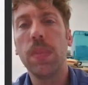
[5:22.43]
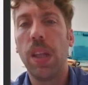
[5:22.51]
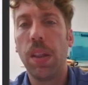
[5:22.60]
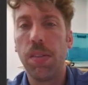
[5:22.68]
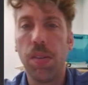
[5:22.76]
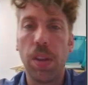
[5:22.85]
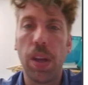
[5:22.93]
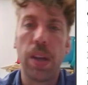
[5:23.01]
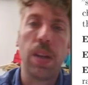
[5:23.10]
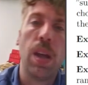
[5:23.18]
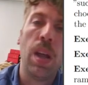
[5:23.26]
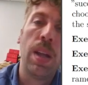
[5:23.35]
And so
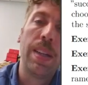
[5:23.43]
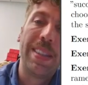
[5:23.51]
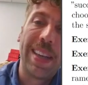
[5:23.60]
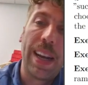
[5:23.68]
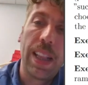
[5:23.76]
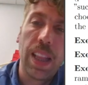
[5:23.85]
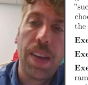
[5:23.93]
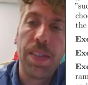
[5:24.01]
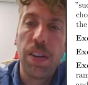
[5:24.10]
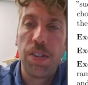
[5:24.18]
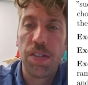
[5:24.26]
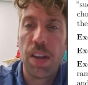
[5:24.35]
then 10 and 11
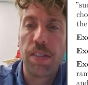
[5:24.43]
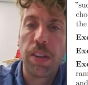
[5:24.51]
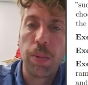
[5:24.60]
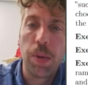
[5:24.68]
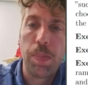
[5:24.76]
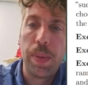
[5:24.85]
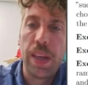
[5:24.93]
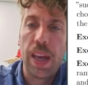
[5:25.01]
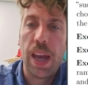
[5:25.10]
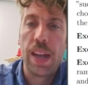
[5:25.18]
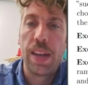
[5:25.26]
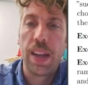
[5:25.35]
are just asking what P
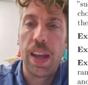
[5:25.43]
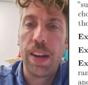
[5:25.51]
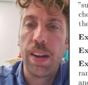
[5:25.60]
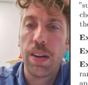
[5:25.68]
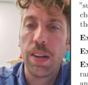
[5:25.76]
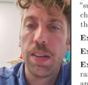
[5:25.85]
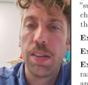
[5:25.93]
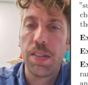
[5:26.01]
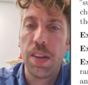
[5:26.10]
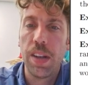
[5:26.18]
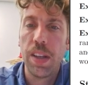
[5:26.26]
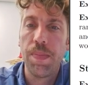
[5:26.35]
hat and N are in the
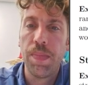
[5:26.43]
study.